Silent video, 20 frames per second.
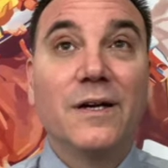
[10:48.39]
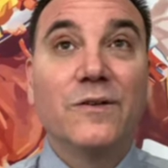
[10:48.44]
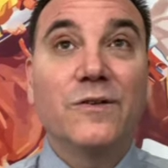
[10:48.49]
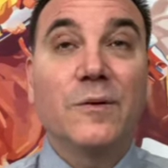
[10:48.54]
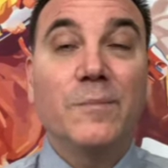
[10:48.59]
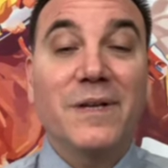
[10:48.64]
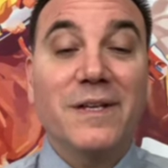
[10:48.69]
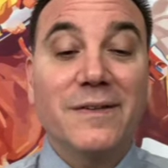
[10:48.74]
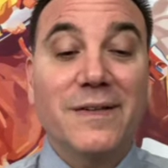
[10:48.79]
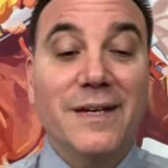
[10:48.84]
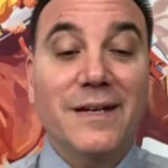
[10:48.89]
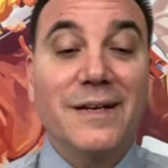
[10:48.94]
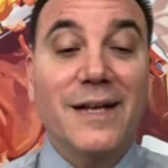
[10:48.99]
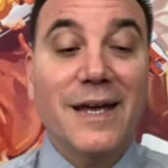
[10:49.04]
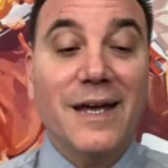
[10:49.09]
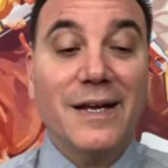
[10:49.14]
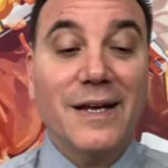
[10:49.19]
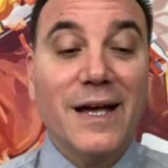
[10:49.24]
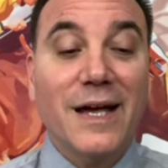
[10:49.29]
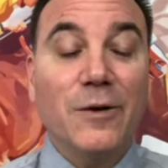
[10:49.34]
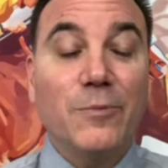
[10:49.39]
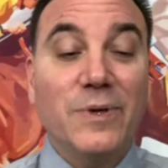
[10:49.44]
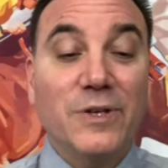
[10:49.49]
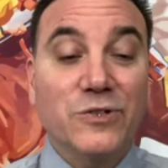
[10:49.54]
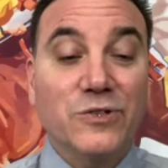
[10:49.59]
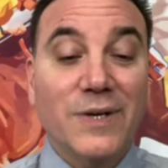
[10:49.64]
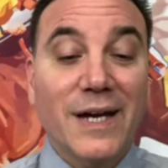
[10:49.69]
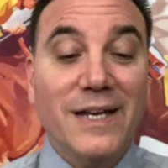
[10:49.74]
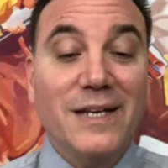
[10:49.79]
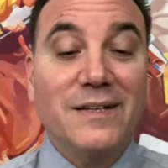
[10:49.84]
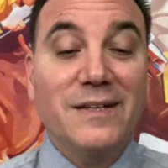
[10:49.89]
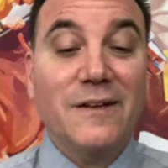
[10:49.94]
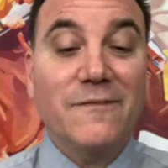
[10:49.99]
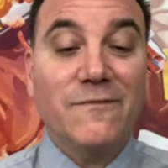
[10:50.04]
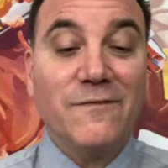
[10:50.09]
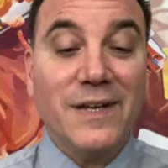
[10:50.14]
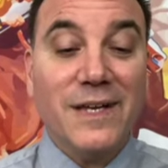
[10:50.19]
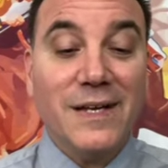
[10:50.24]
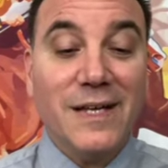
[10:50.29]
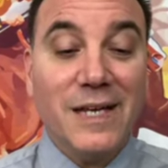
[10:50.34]
So Mystik Dan, I will try to
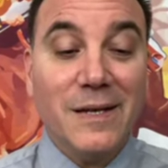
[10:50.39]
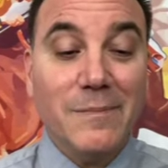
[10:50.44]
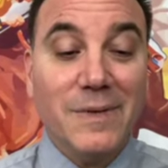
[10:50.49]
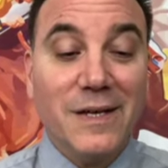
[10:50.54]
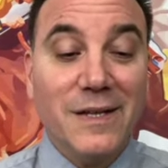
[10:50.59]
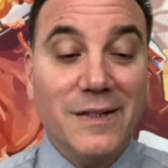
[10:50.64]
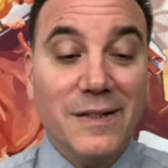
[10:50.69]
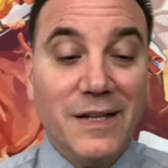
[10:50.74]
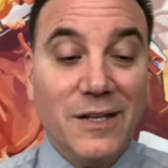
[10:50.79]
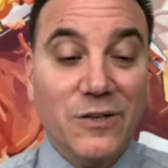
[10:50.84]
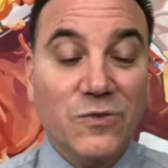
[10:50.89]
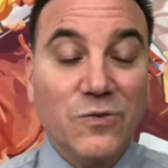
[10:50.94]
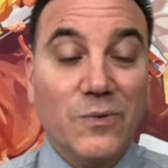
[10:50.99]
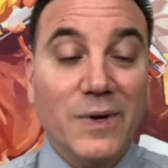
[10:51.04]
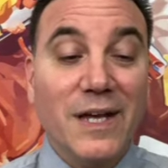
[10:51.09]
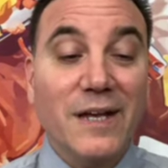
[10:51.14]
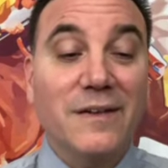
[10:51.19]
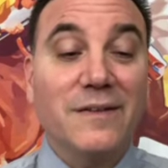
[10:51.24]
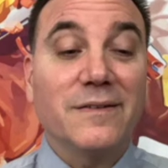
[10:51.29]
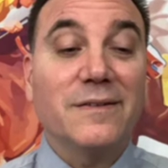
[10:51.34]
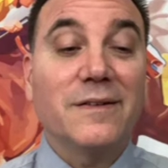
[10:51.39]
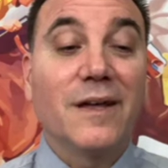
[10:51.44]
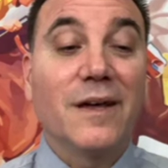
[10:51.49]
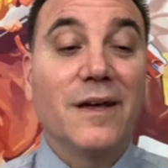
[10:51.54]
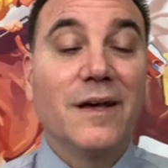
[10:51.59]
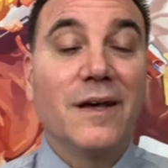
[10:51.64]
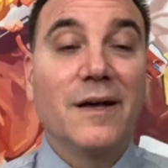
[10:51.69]
defeat him in this race,